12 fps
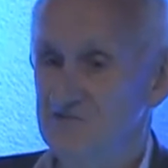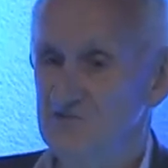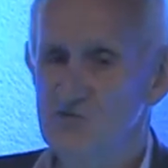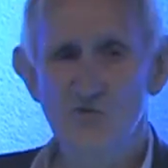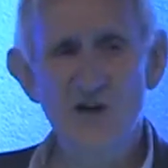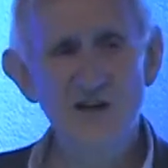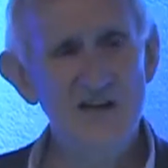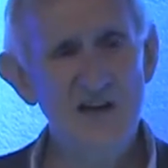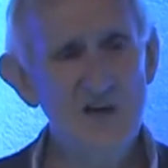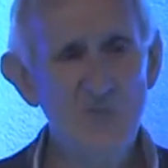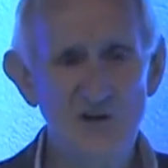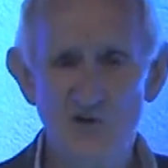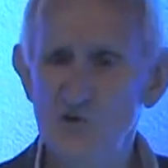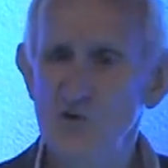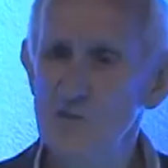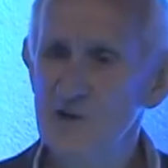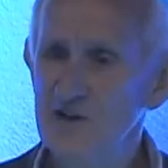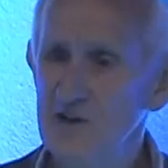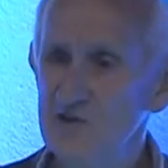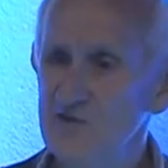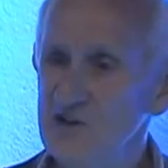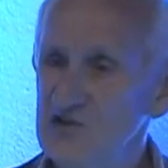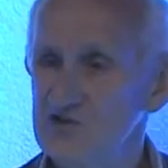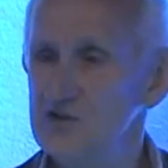Great name. When you talk about
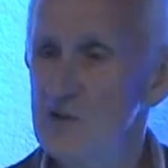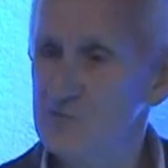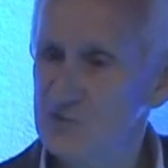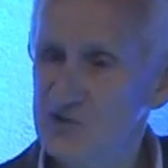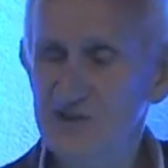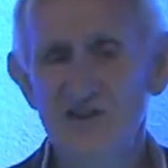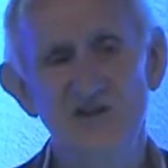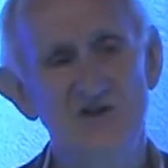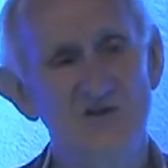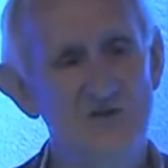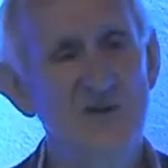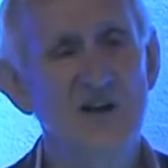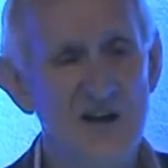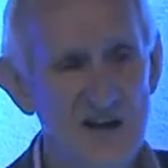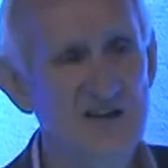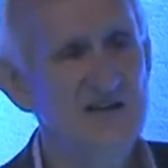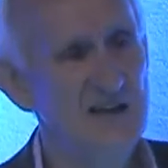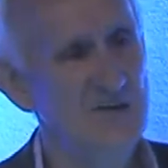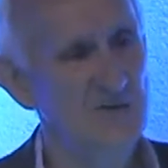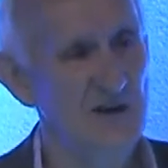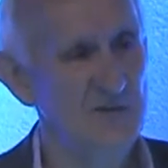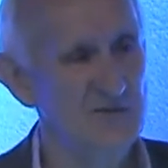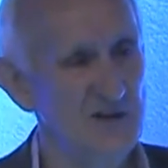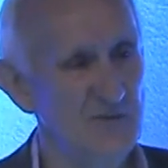innovation, pretty soon his name
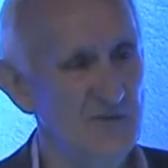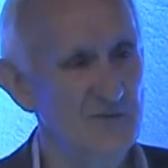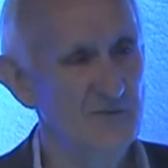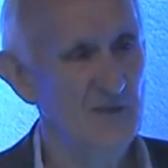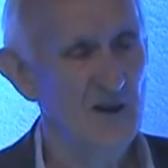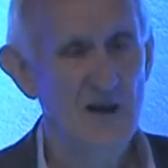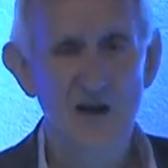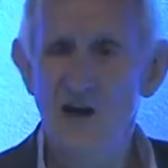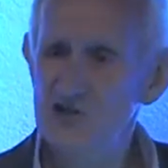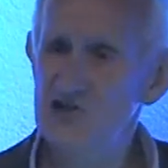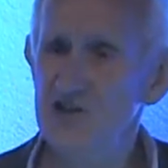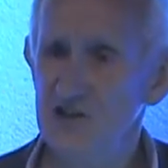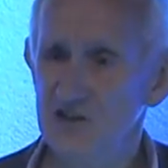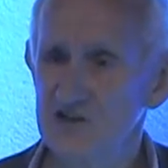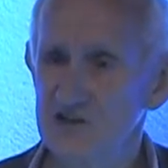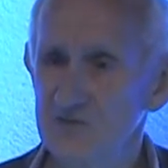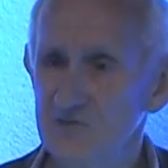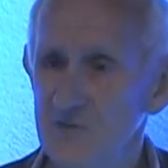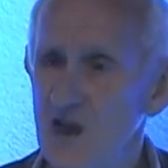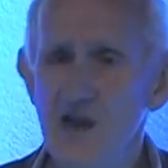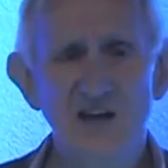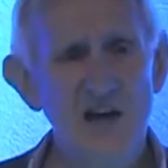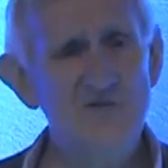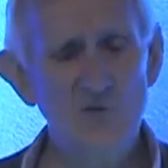comes up. A genius.
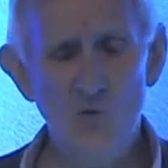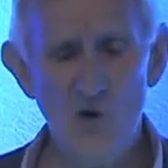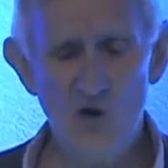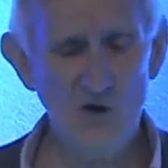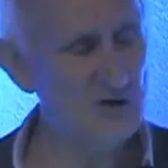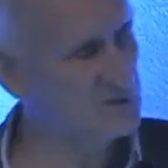Gave the world,